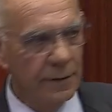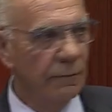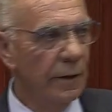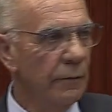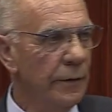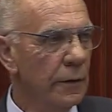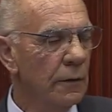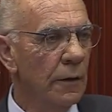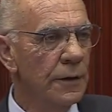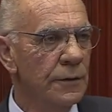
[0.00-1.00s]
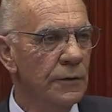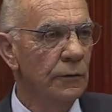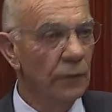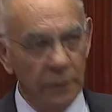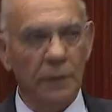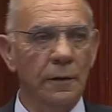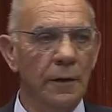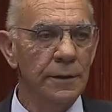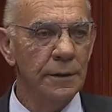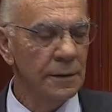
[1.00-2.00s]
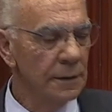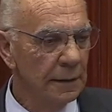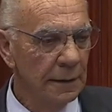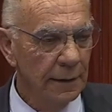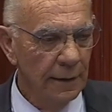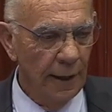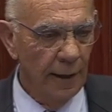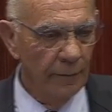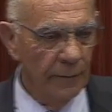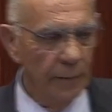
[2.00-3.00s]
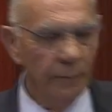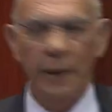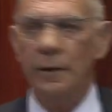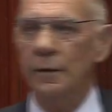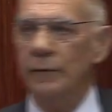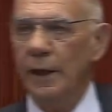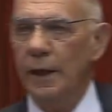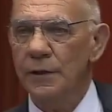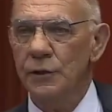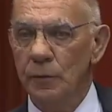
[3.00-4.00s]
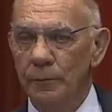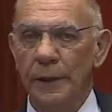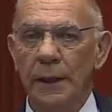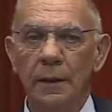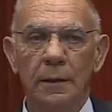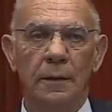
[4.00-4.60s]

of whether in crisis or not in crisis, that palliative care should be